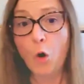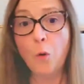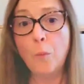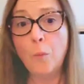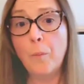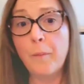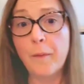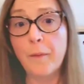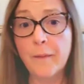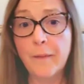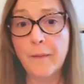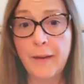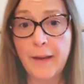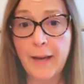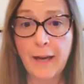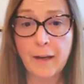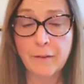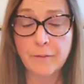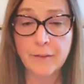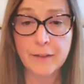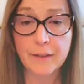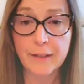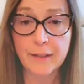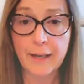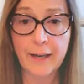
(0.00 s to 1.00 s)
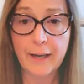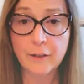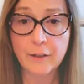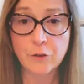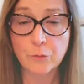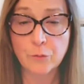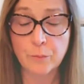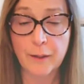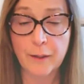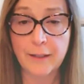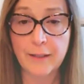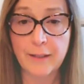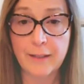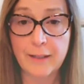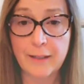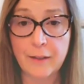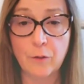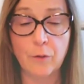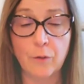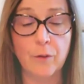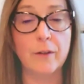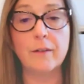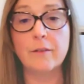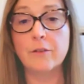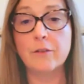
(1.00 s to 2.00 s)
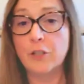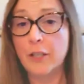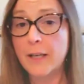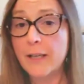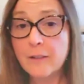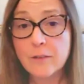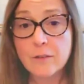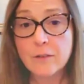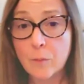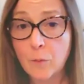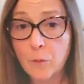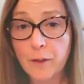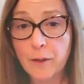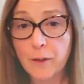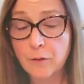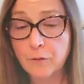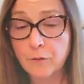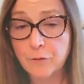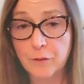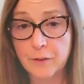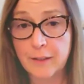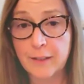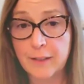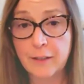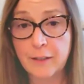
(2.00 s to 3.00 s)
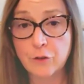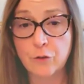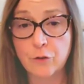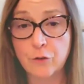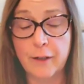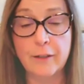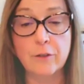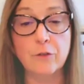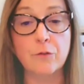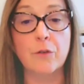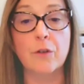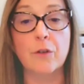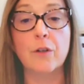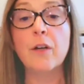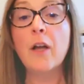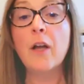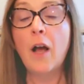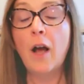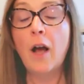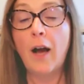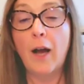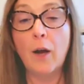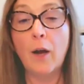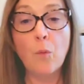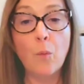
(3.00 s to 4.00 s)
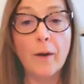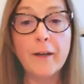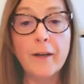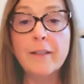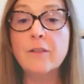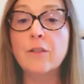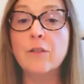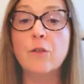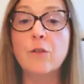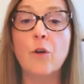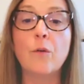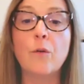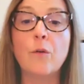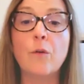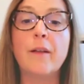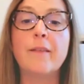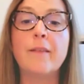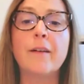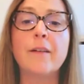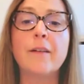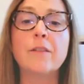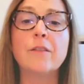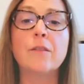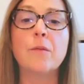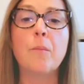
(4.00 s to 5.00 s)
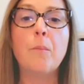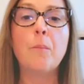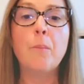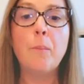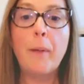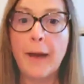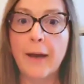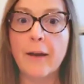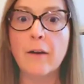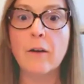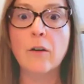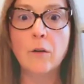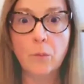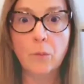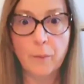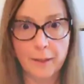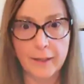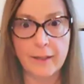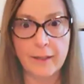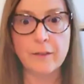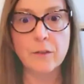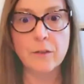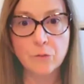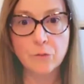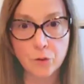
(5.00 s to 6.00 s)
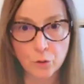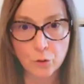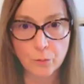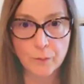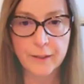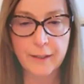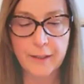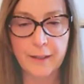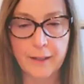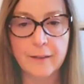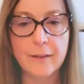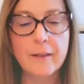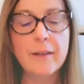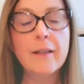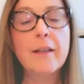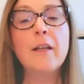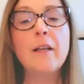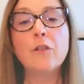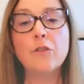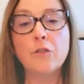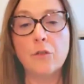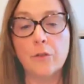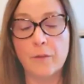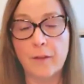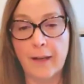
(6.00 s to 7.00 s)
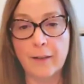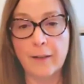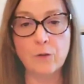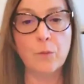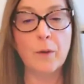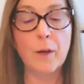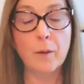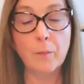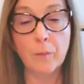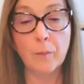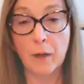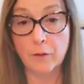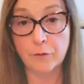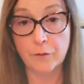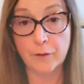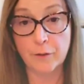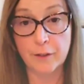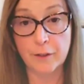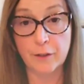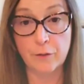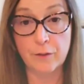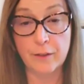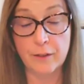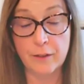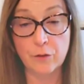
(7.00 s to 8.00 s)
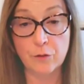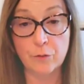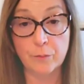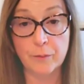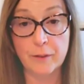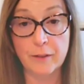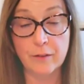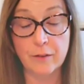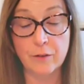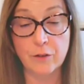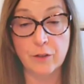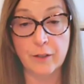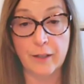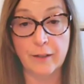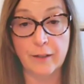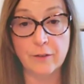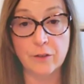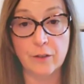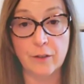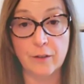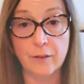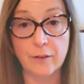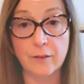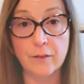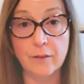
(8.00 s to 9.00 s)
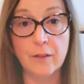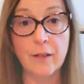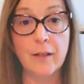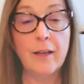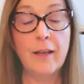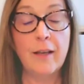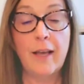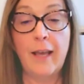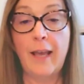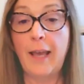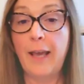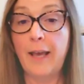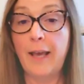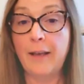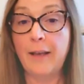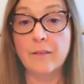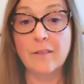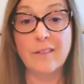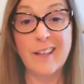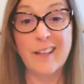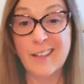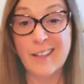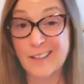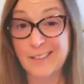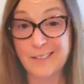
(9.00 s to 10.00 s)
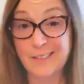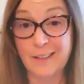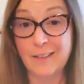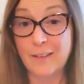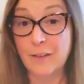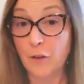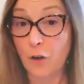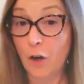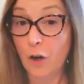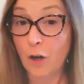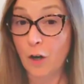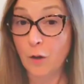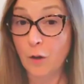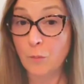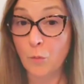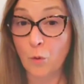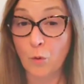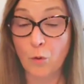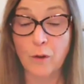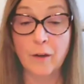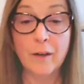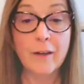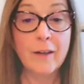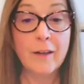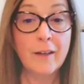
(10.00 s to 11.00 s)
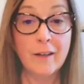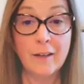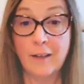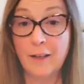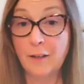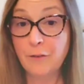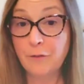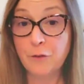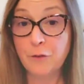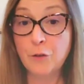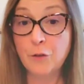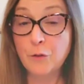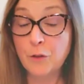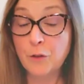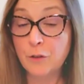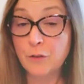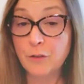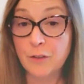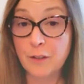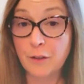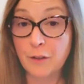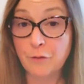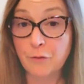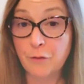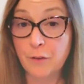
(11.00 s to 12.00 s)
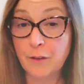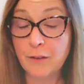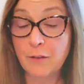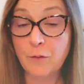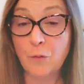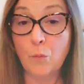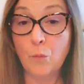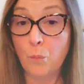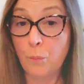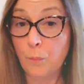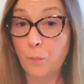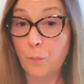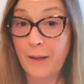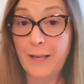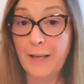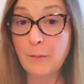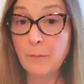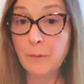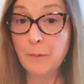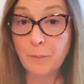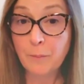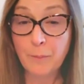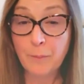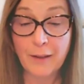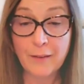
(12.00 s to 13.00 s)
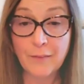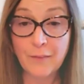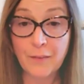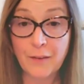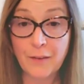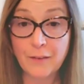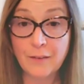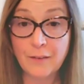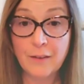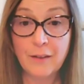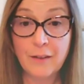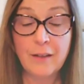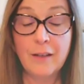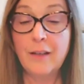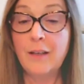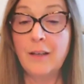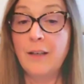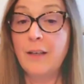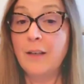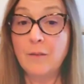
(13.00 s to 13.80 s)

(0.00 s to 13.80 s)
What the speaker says: hope that they have the cash ready or chase them around for the e-transfer. I want you to know that there's better ways of doing it. So that's why I'm offering you these 3 suggestions. And like I said, there are more. If you use a different payment method,